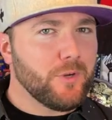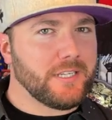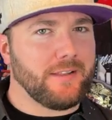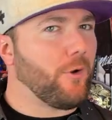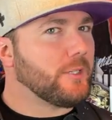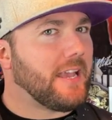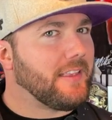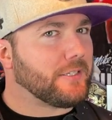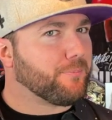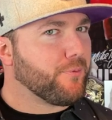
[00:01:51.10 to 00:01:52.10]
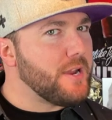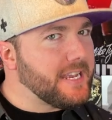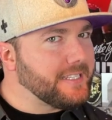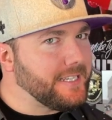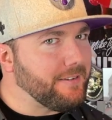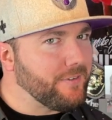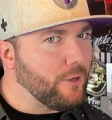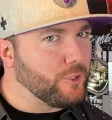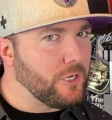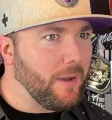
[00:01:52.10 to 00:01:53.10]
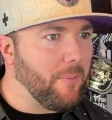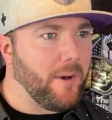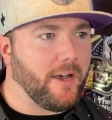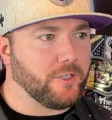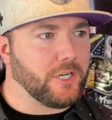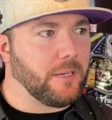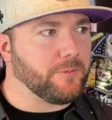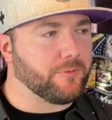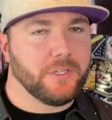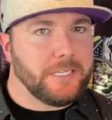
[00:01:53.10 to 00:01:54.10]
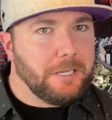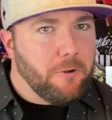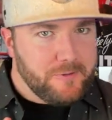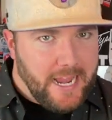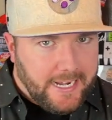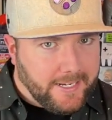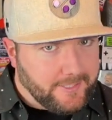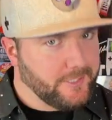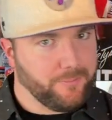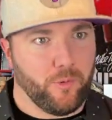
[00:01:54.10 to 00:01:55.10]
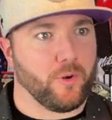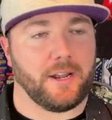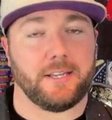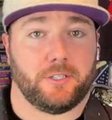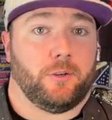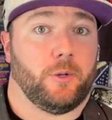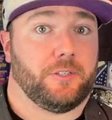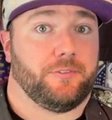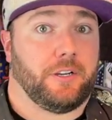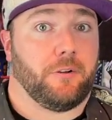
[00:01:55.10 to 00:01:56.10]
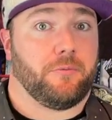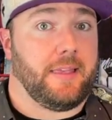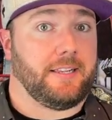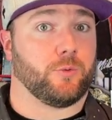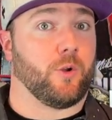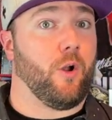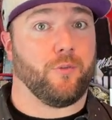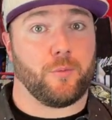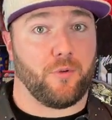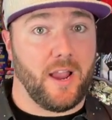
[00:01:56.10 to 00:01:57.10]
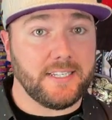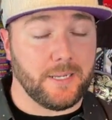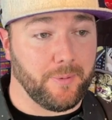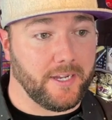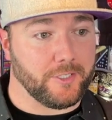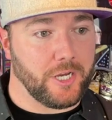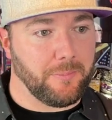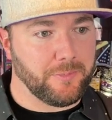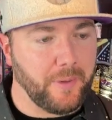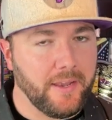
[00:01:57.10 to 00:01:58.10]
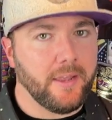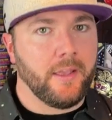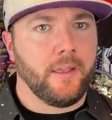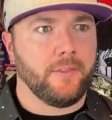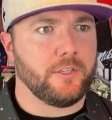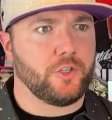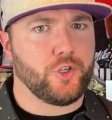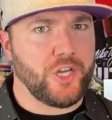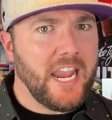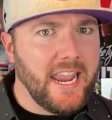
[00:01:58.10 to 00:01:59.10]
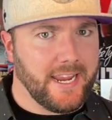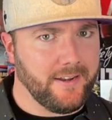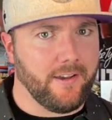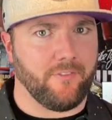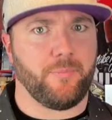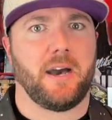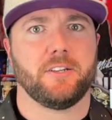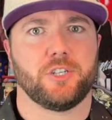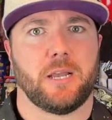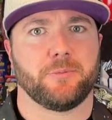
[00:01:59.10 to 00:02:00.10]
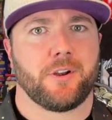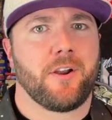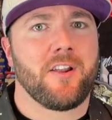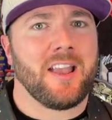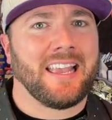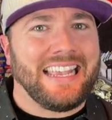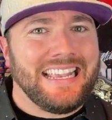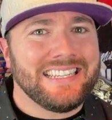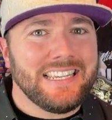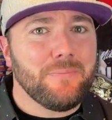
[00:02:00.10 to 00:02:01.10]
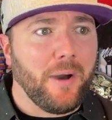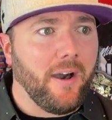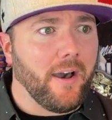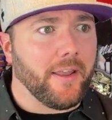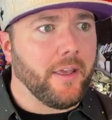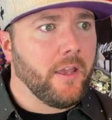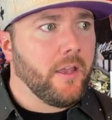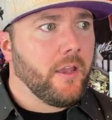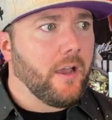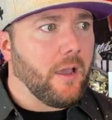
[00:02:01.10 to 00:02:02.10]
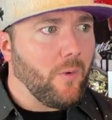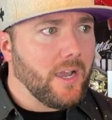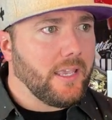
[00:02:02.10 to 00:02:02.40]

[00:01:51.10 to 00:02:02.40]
reason I've always had this preconceived notion about pawn shops, really no data to support it. I just always figured things were overpriced at pawn shops. But this chain of pawn shops in our area, Easy Pawn, I walk